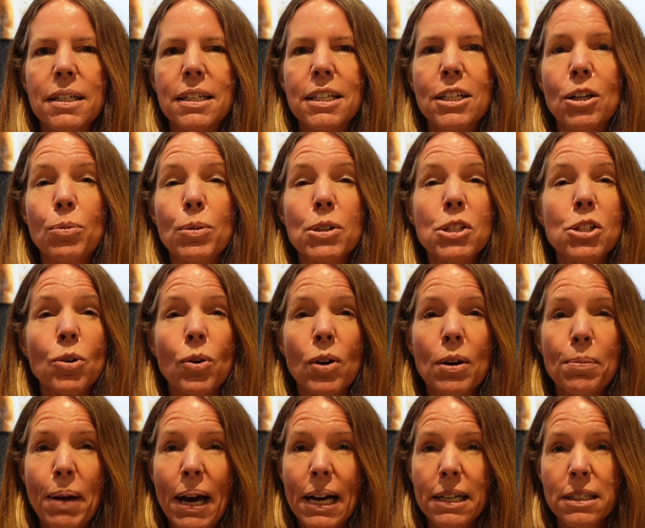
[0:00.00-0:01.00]

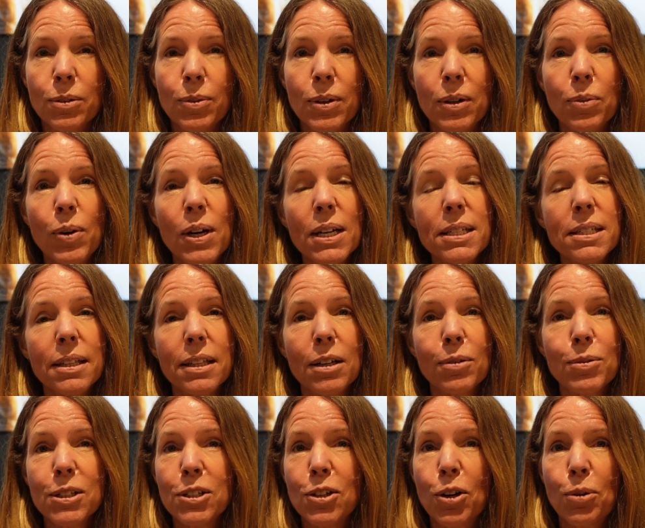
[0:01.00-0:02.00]
restore it back to what it was, and
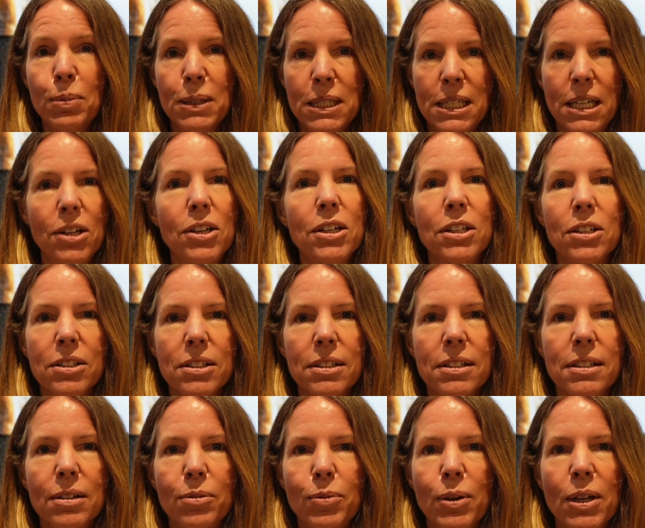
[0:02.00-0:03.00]
there was no
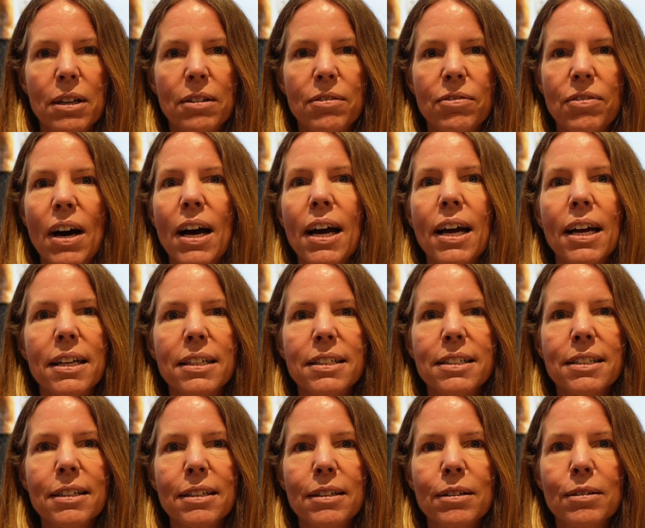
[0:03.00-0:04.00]
materials that we could find
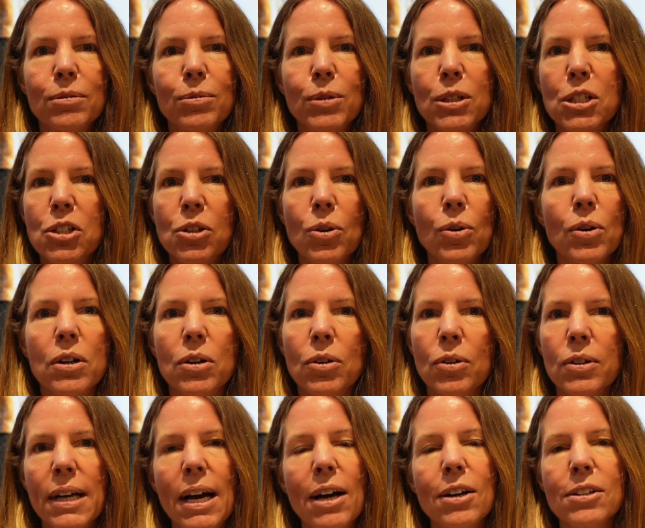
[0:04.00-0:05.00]
to restore an
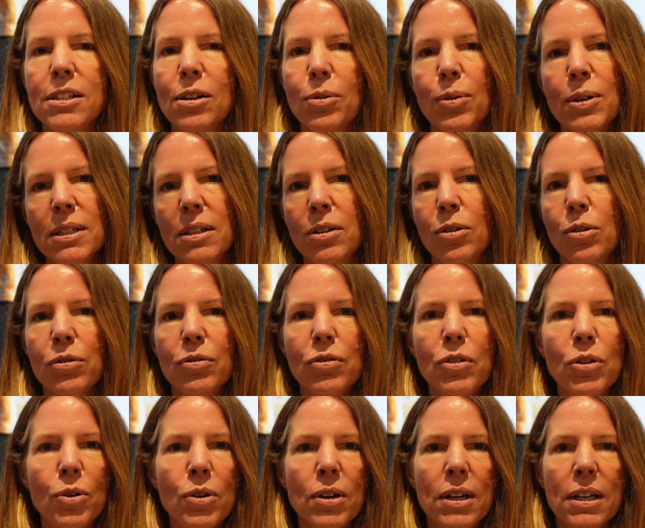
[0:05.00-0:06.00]
old house. There wasn't old
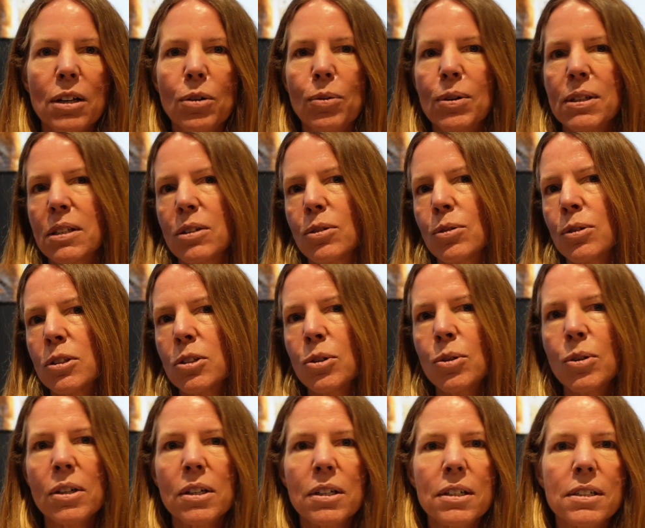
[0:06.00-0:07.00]
flooring, there wasn't old
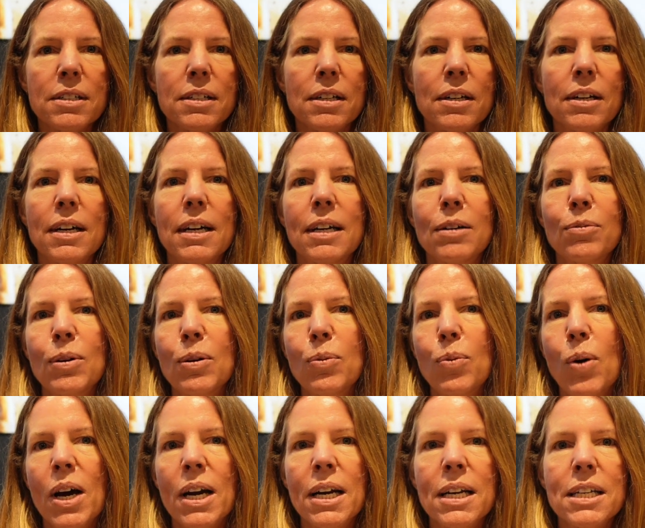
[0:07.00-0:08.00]
doors, and we
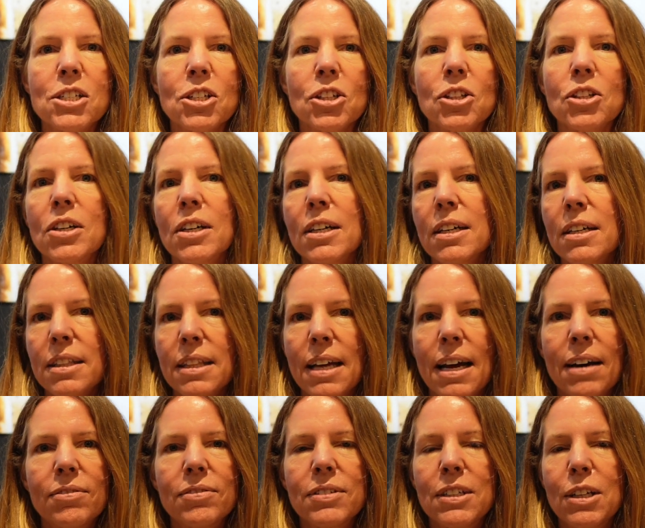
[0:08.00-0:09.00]
wanted it to
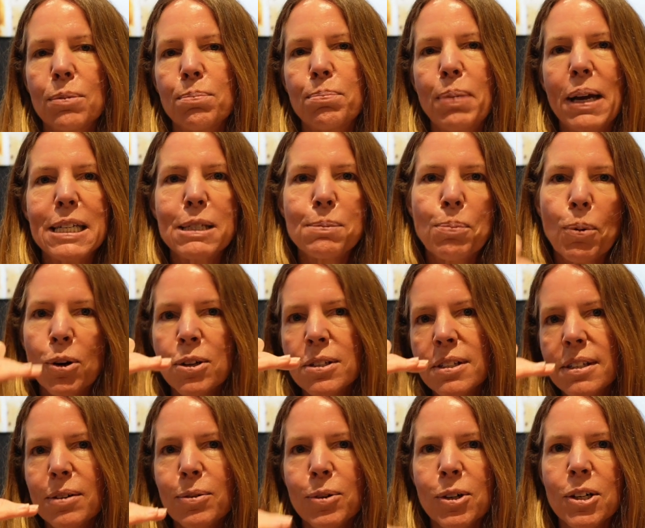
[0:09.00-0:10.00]
have
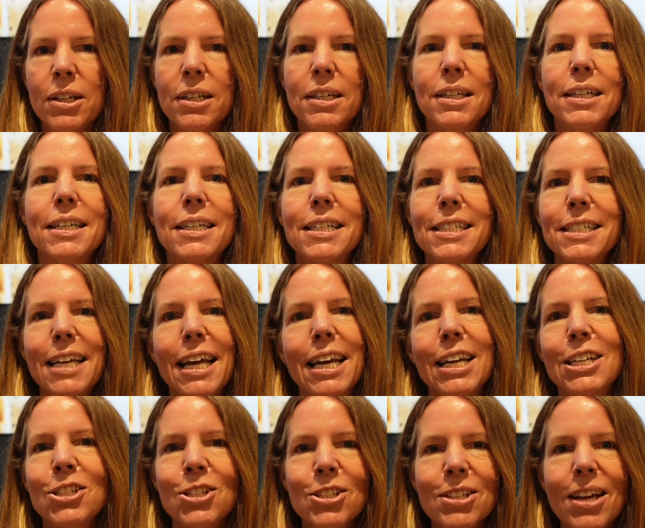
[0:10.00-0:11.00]
baseboards that were
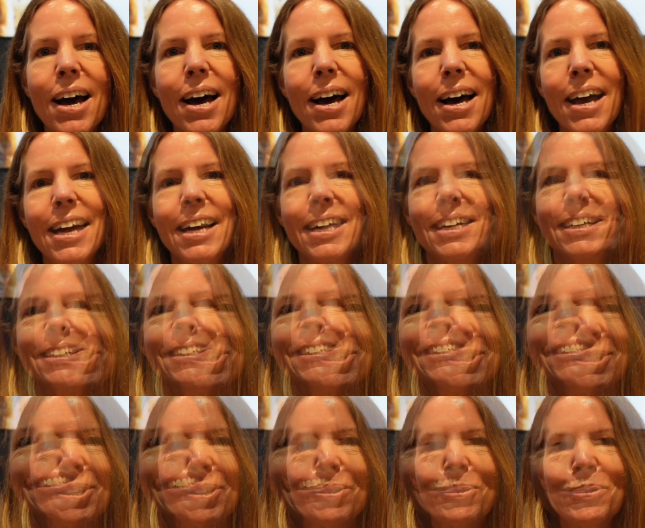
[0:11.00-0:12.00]
10 inches high, and
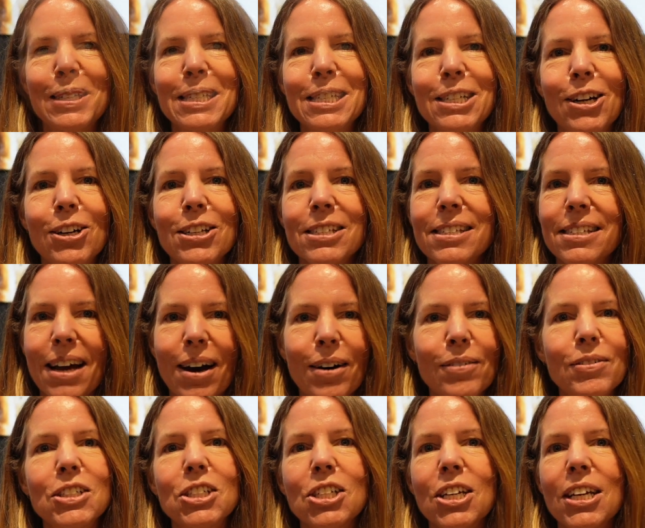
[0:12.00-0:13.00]
so we started
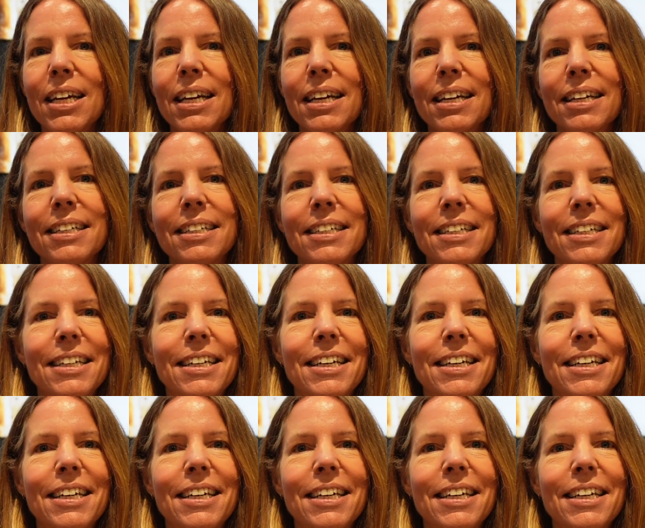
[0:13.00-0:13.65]
salvaging, and